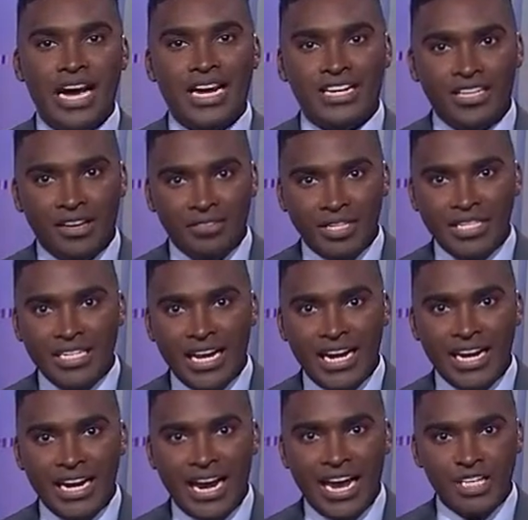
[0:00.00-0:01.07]
9-11
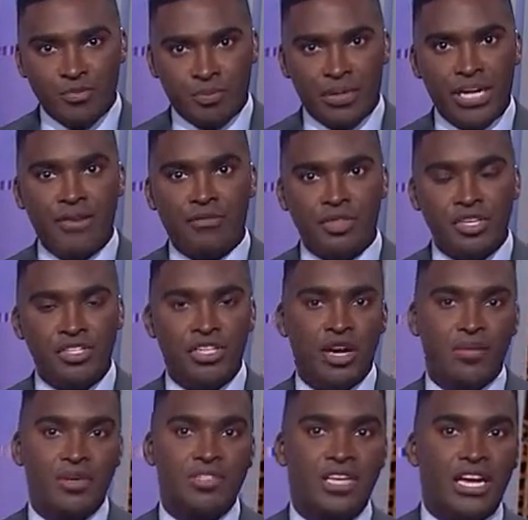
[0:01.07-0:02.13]
Day has planned for this
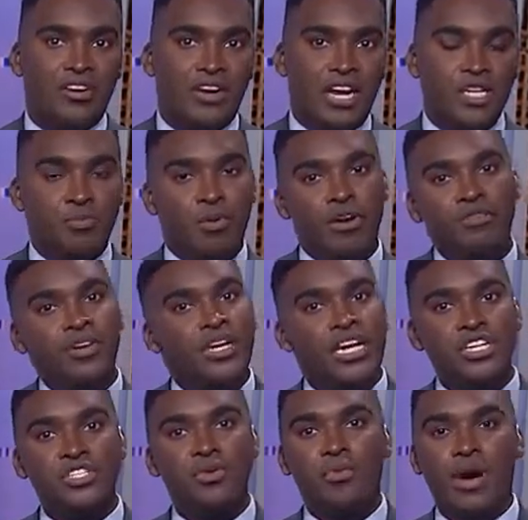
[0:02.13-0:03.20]
coming Saturday as part of a
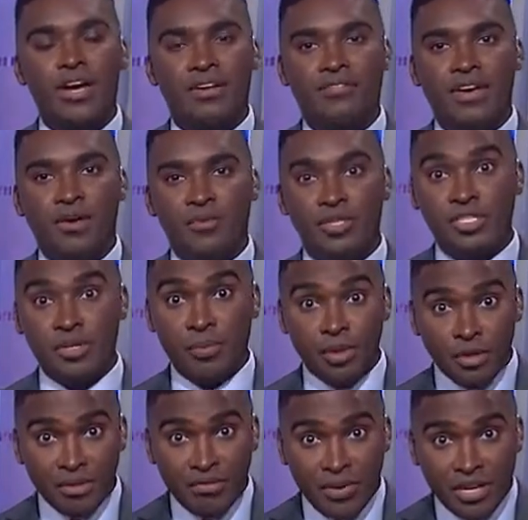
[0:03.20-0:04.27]
nationwide event with
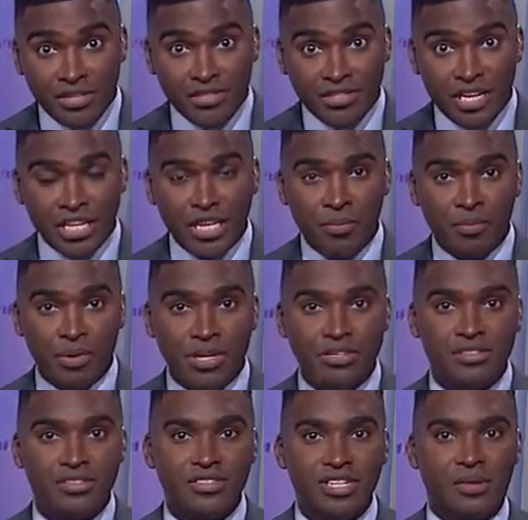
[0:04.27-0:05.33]
similar events taking
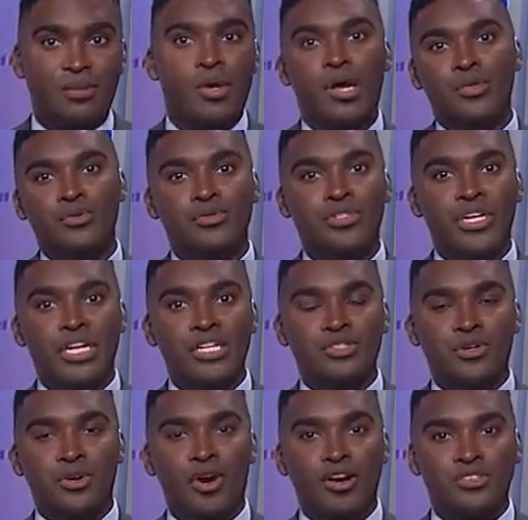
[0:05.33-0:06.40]
place in several other cities
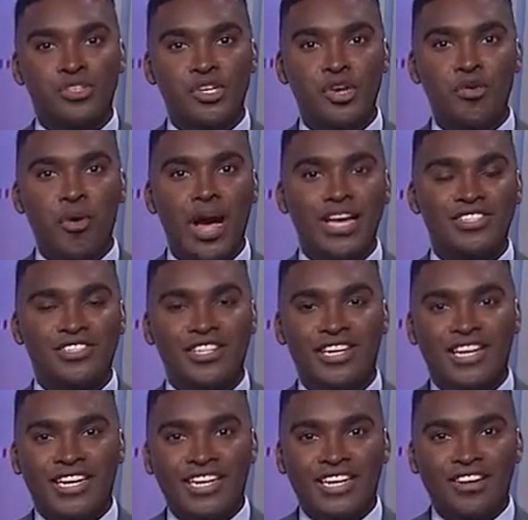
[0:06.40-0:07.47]
across the U.S.
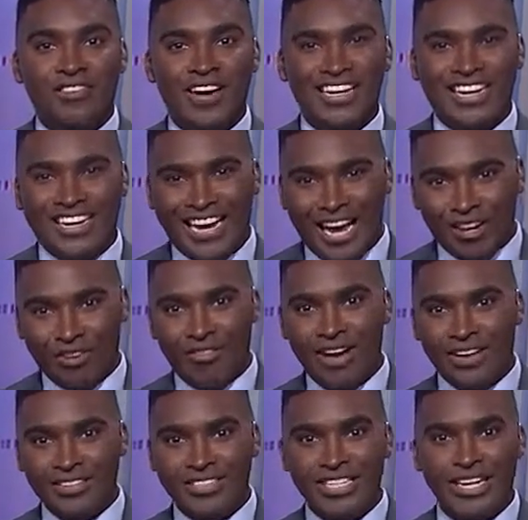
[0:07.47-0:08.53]
To find out how to
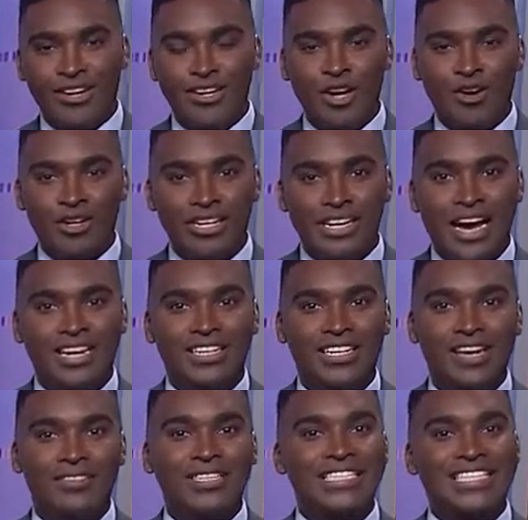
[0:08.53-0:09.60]
volunteer, go to
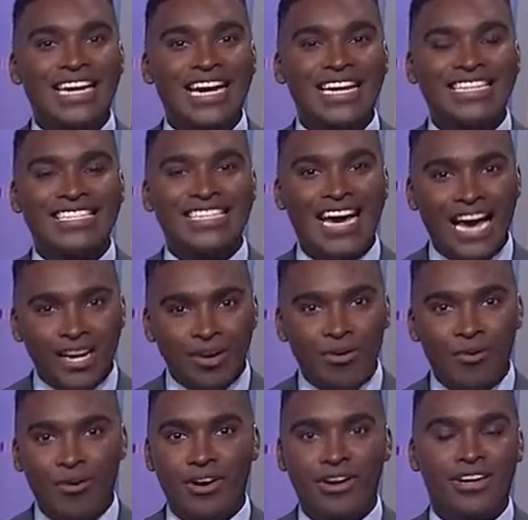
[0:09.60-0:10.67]

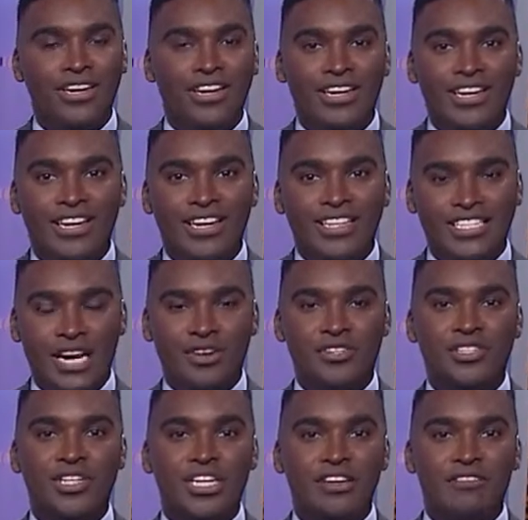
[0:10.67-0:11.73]
911day.org.
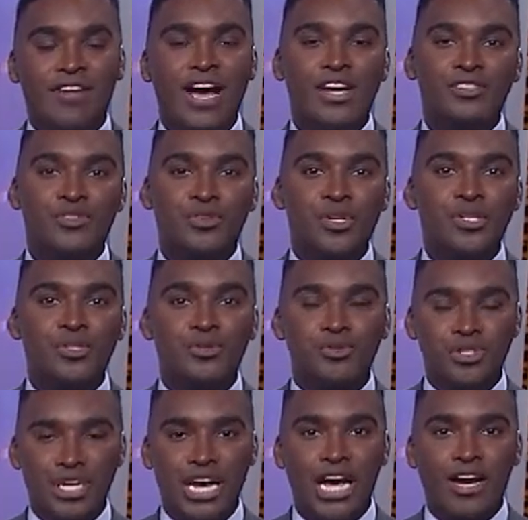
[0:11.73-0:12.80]
Terrence Lee, Fox 32
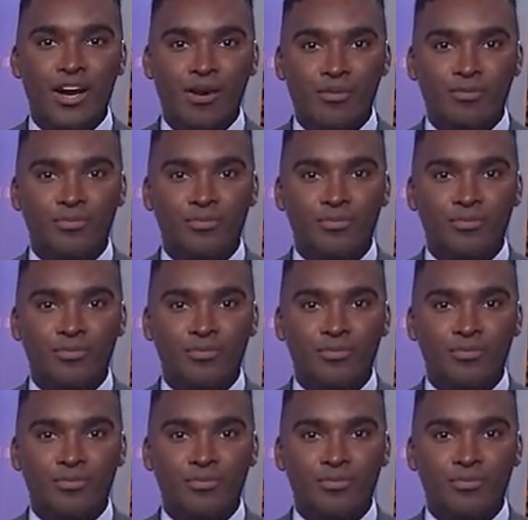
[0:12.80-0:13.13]
Chicago.